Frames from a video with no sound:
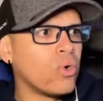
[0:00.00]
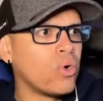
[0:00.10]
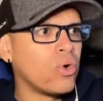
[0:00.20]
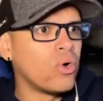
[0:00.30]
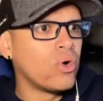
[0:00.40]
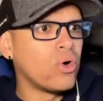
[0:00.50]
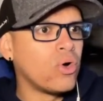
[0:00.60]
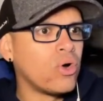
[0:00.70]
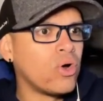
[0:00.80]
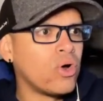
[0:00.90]

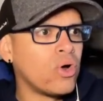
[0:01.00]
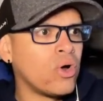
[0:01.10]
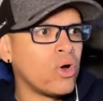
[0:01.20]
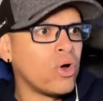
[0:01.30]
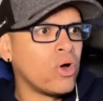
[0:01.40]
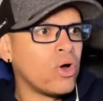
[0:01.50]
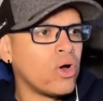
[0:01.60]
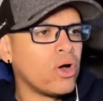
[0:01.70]
Nothing is said.